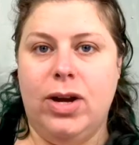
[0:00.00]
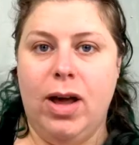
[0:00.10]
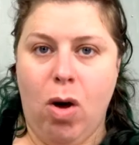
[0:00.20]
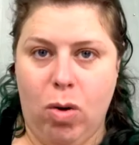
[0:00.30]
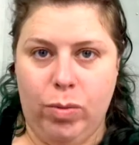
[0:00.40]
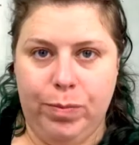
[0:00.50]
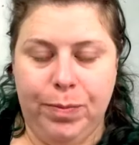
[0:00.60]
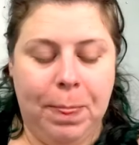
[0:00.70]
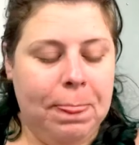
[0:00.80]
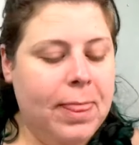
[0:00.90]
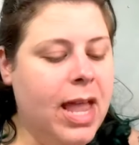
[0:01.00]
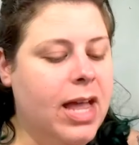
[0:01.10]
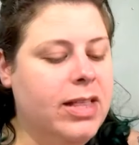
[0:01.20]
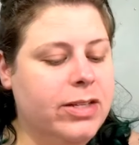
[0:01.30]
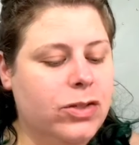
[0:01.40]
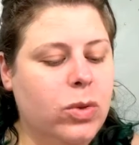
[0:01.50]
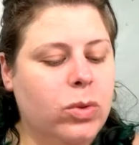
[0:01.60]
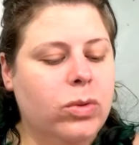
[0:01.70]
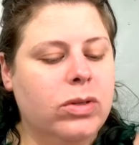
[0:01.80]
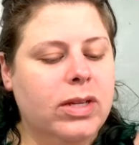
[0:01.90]
at home. This
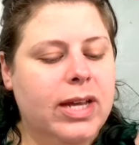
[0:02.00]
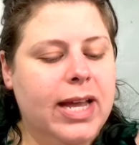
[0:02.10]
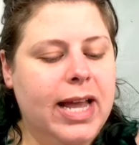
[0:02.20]
tool